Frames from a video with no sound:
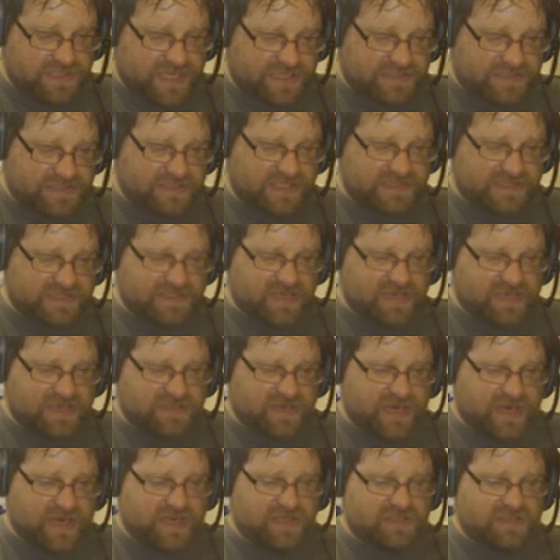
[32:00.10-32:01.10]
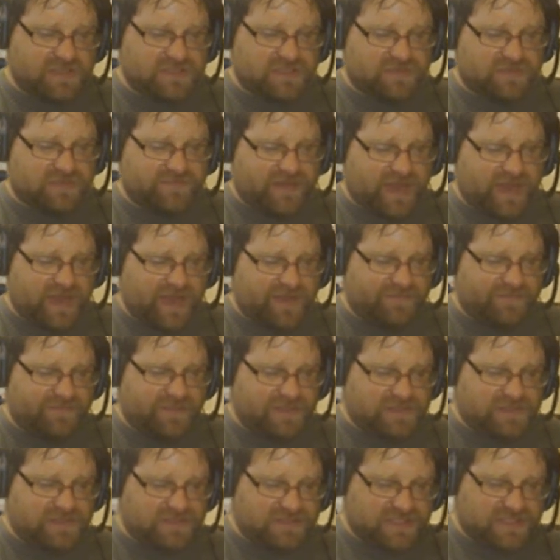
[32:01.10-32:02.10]
as they try to survive the
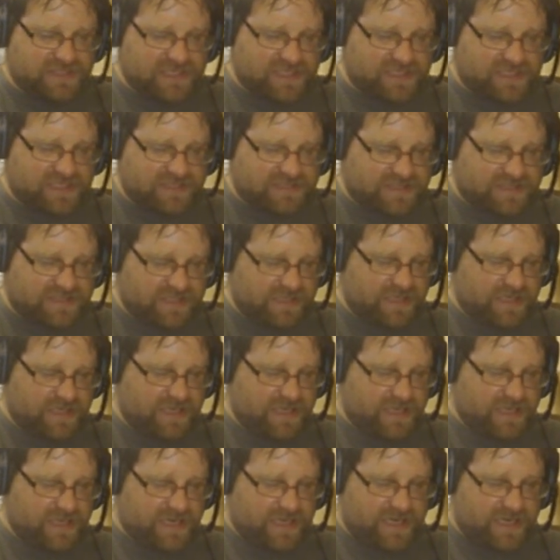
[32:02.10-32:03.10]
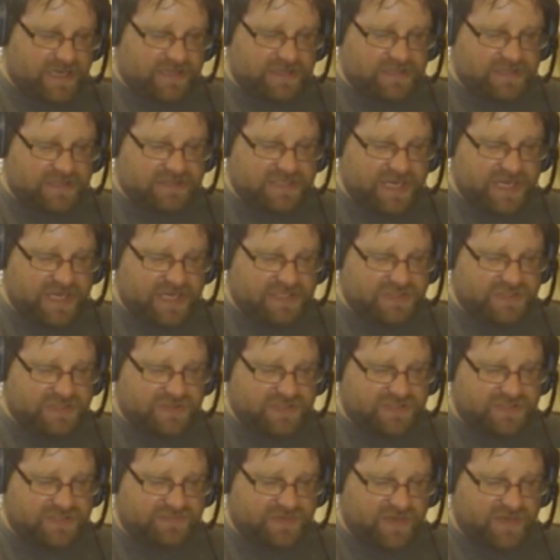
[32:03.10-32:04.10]
disease and the dangerous
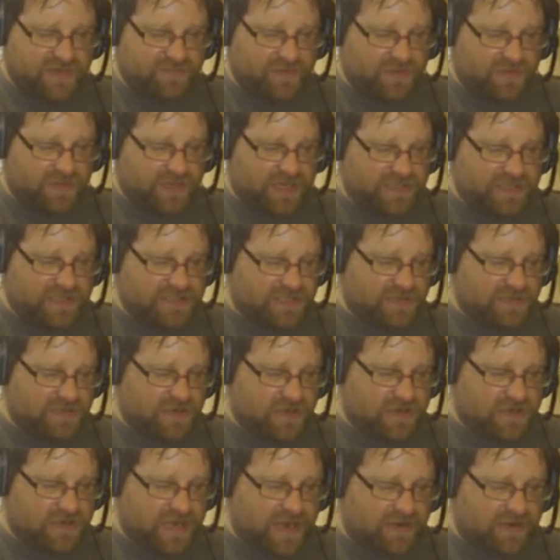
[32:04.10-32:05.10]
people hunting her down.